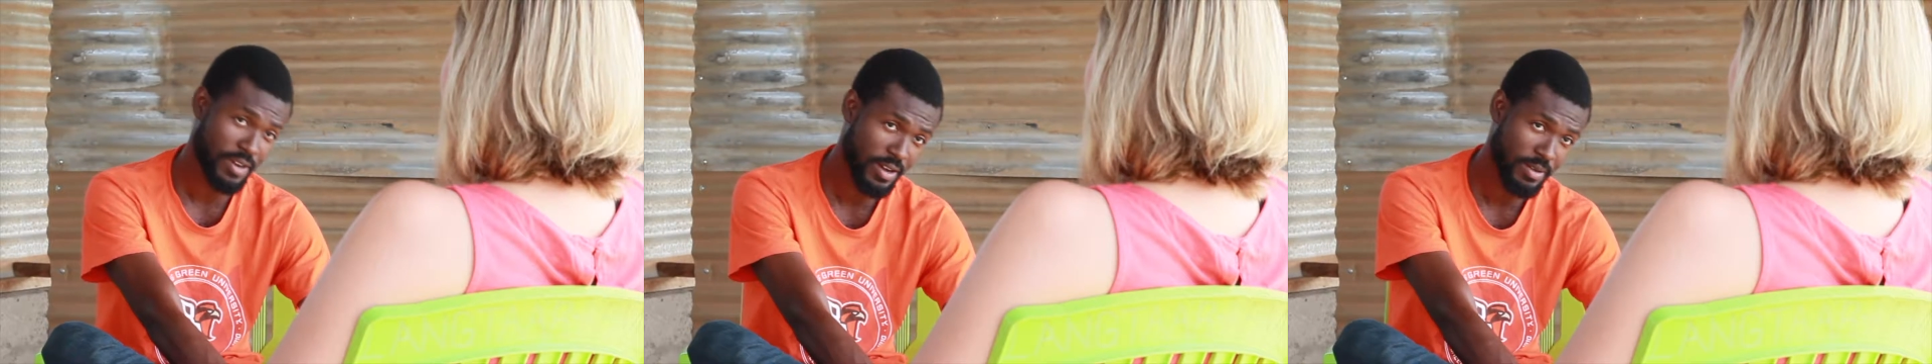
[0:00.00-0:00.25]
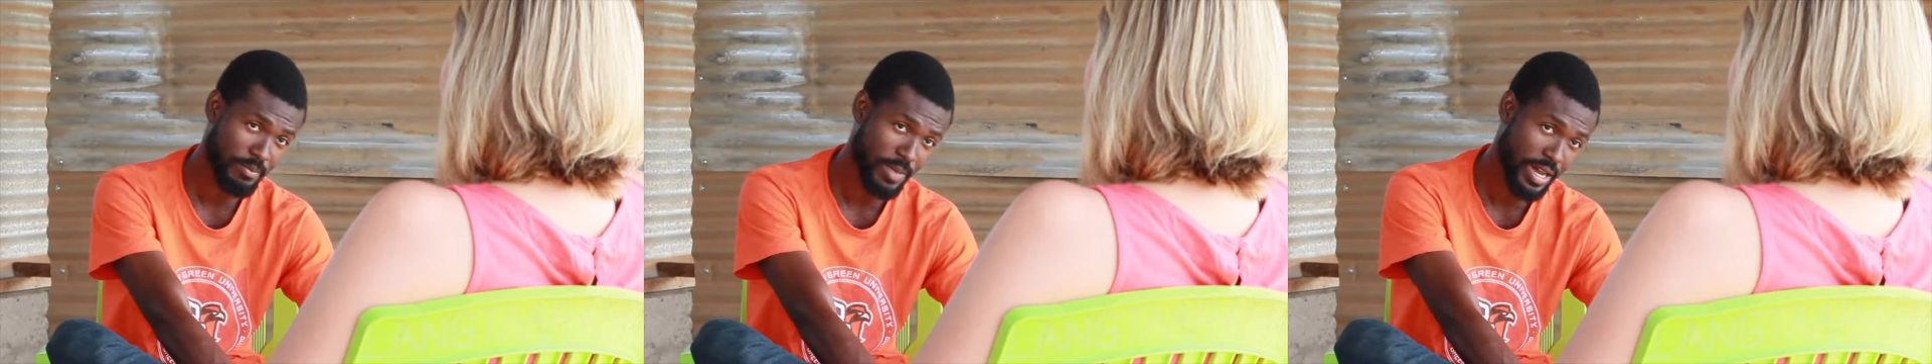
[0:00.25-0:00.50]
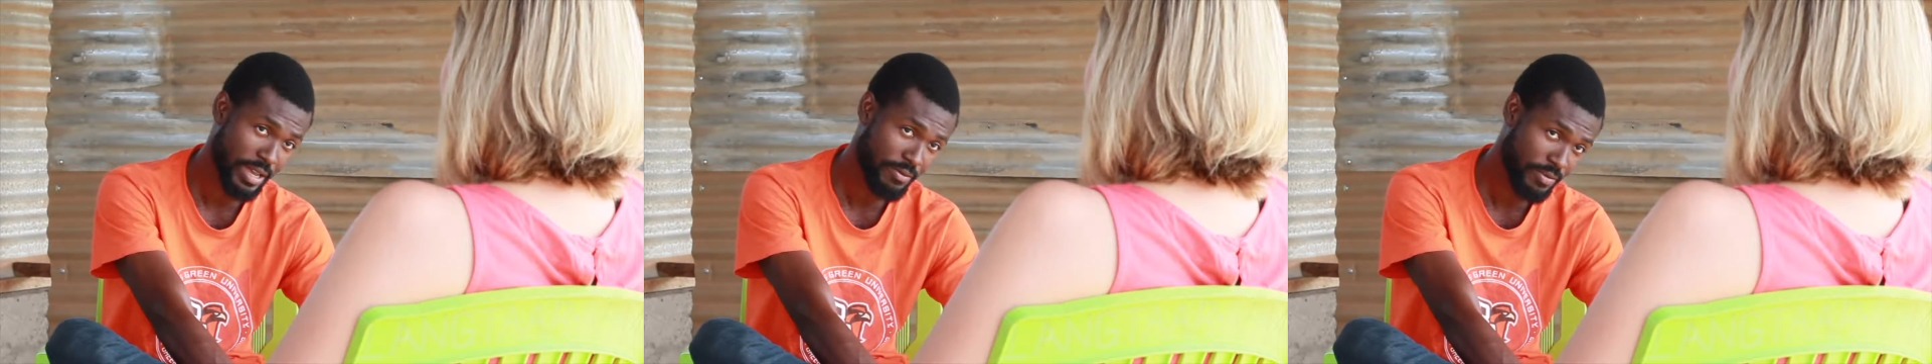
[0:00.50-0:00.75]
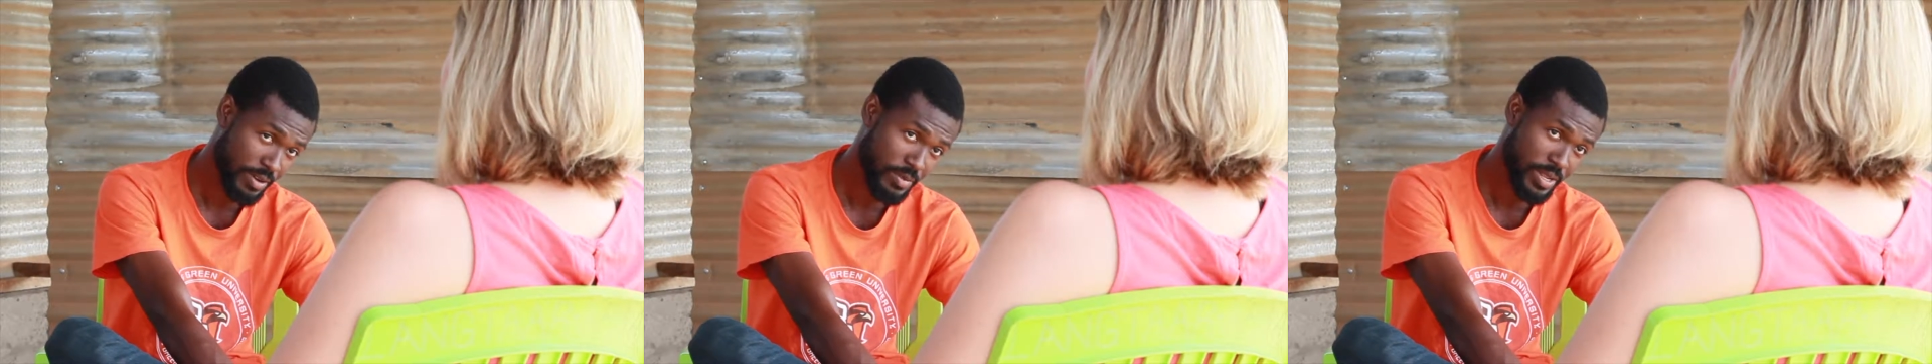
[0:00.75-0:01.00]

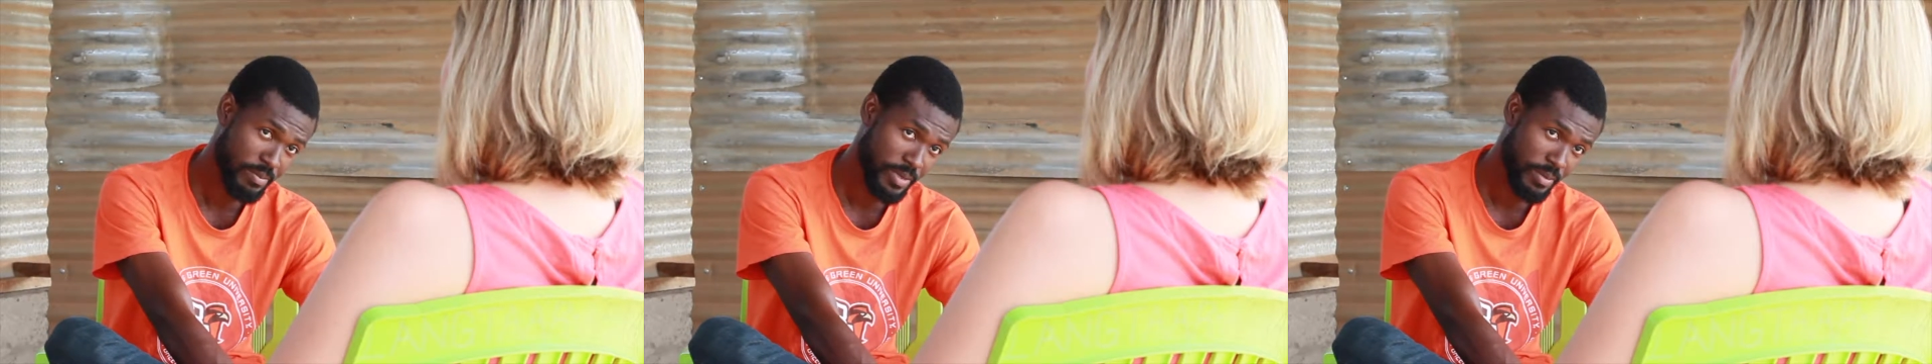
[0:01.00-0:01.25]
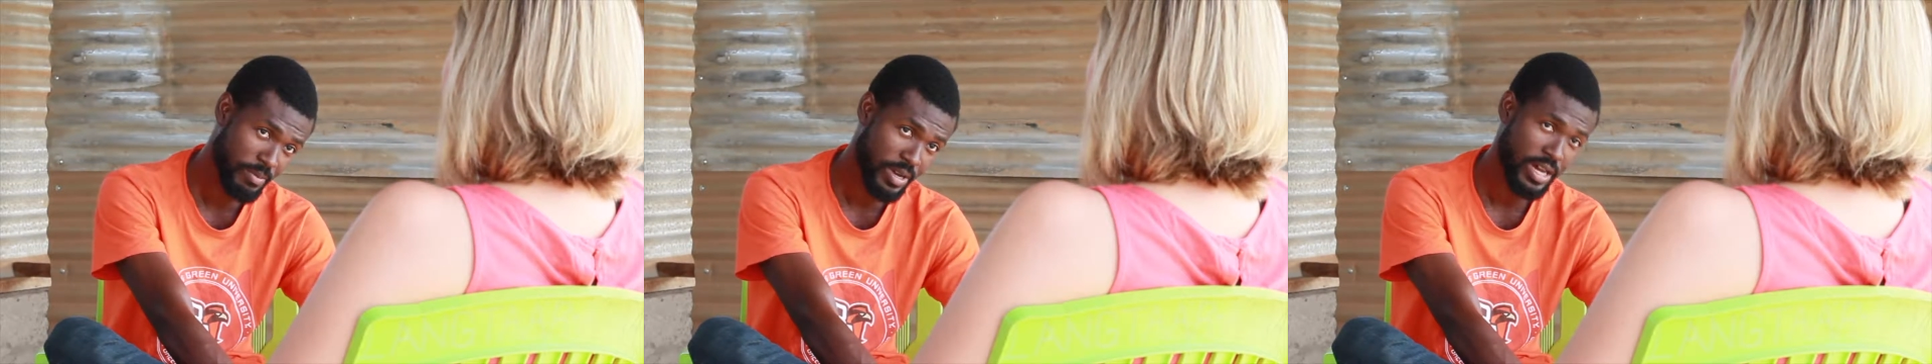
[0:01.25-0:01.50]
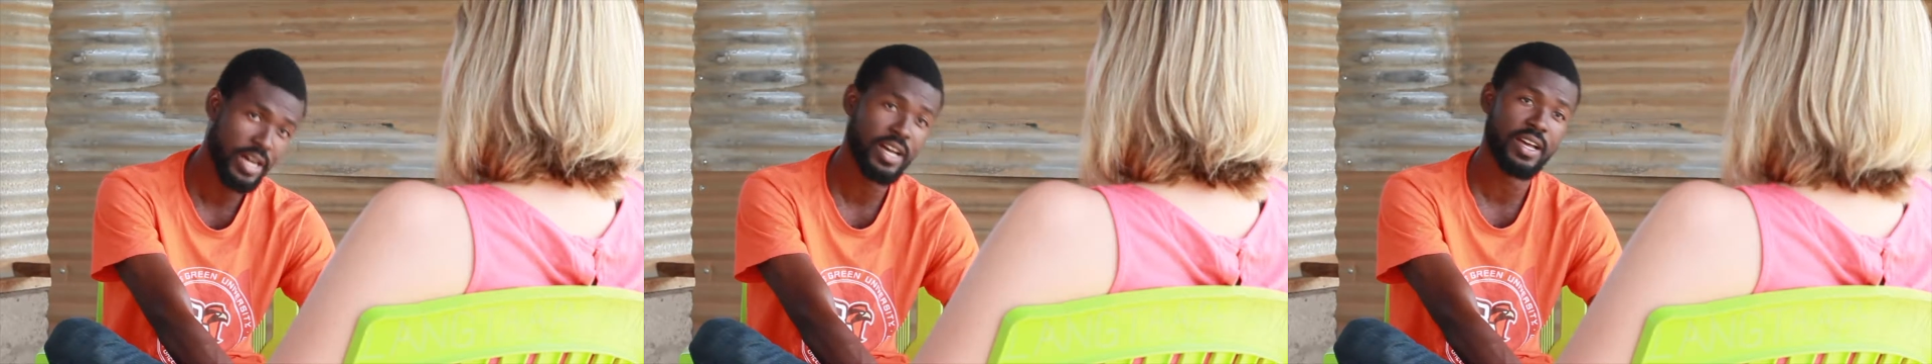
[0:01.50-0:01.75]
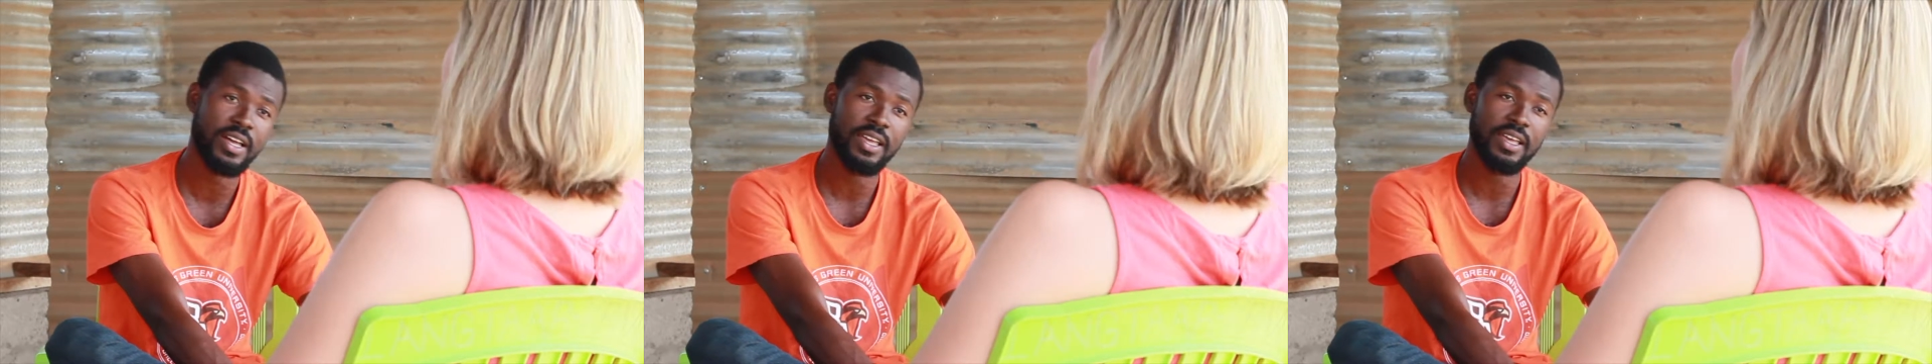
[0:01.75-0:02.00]
family member,
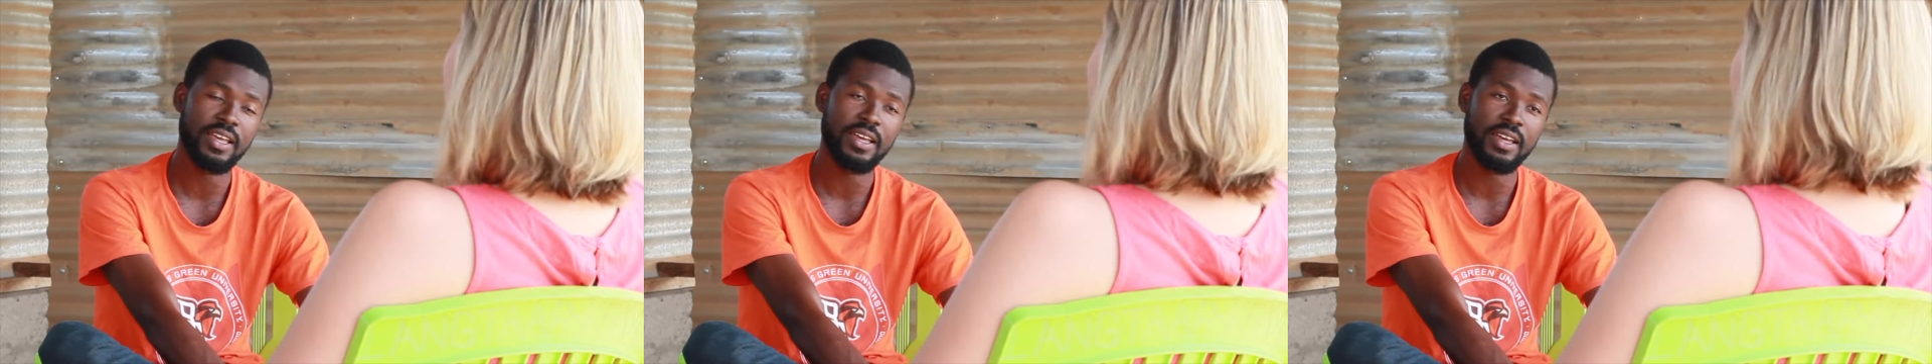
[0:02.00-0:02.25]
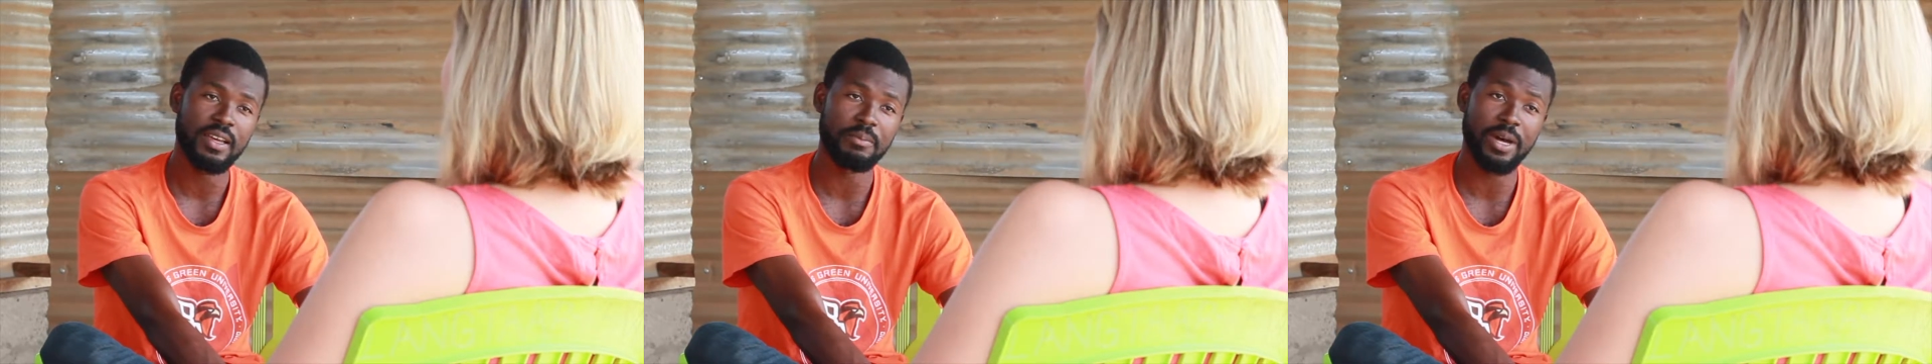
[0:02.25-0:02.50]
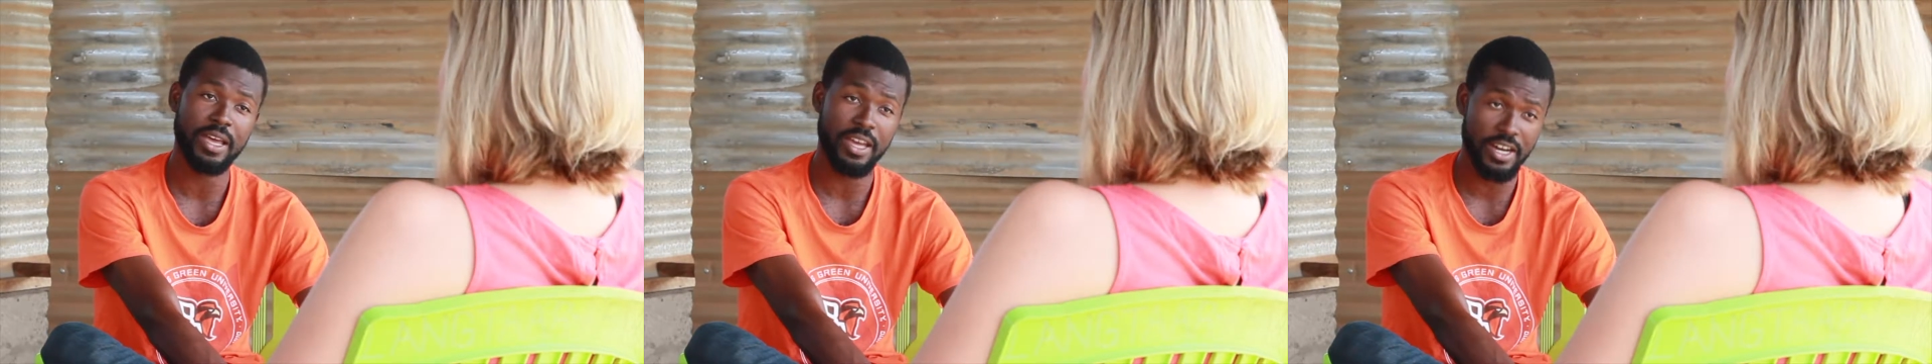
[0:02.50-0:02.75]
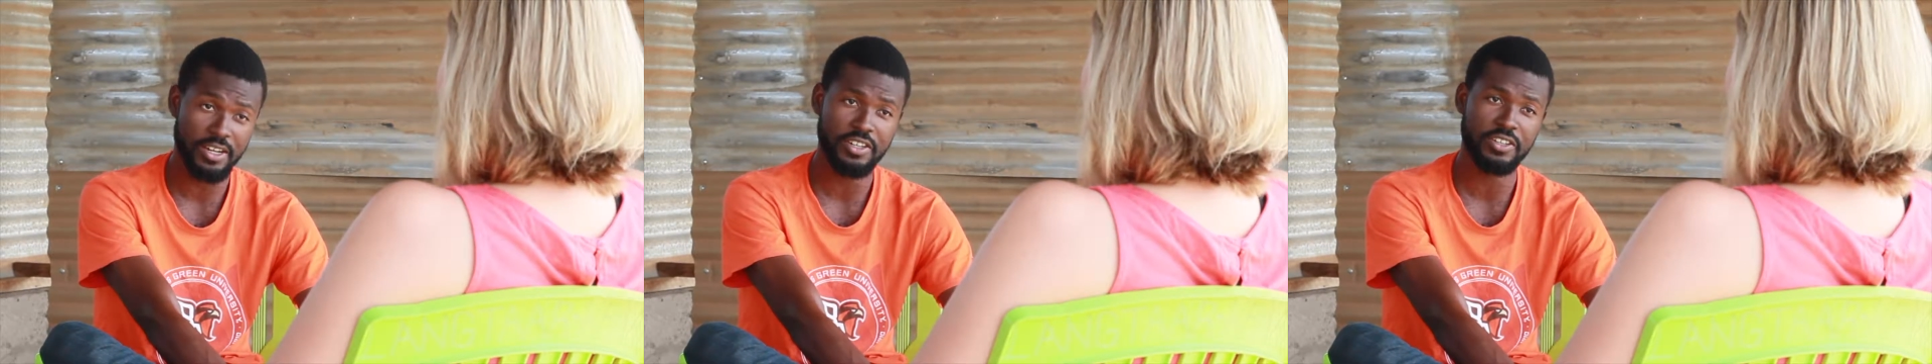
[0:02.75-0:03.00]
my
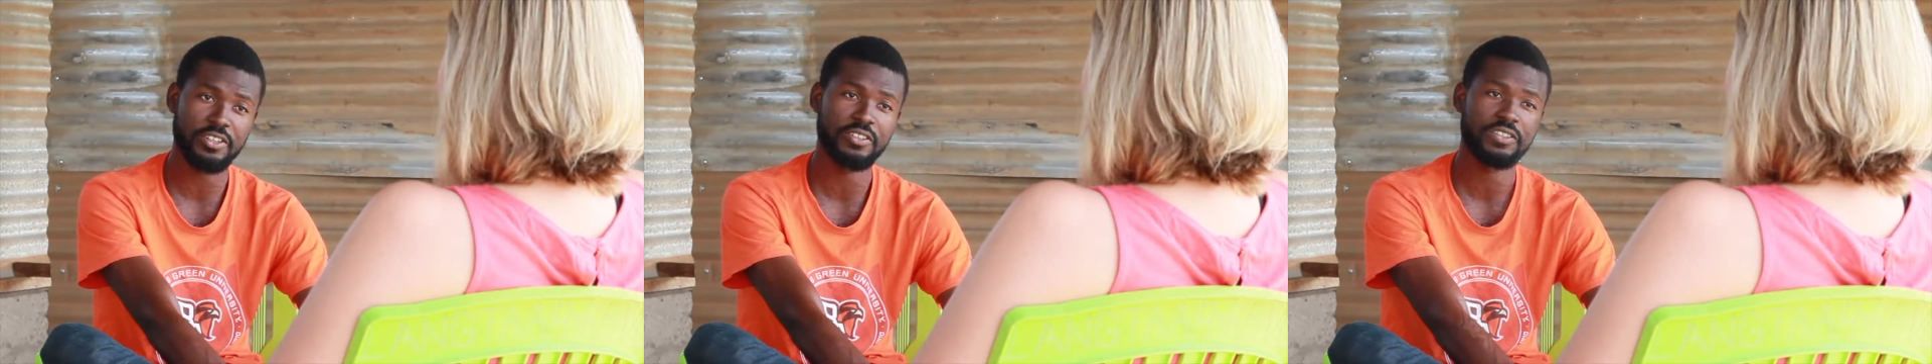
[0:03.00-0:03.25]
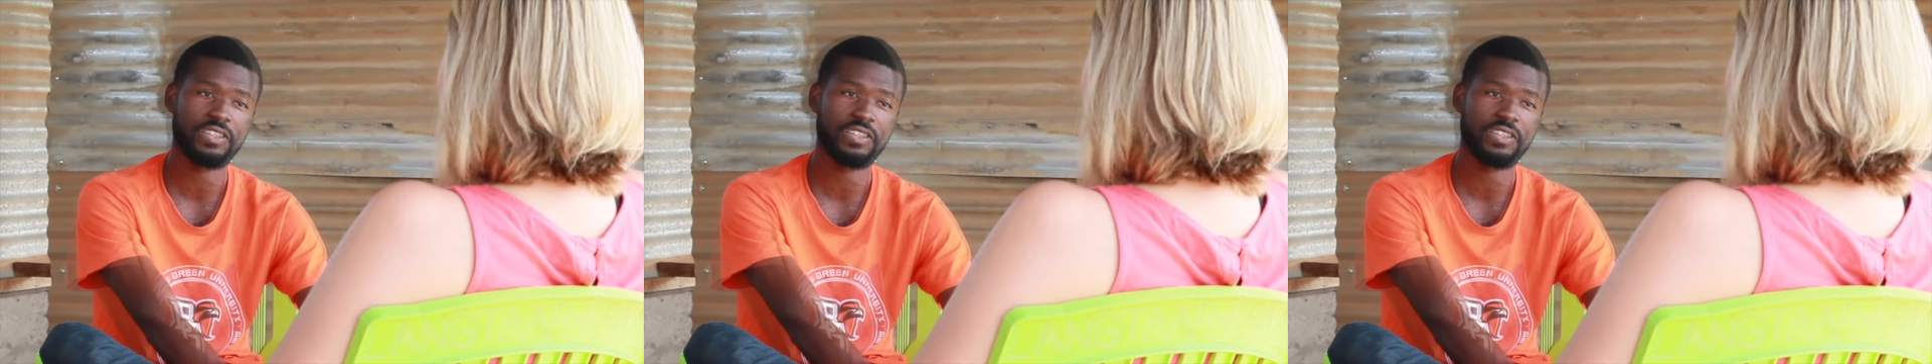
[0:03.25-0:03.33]
uncle.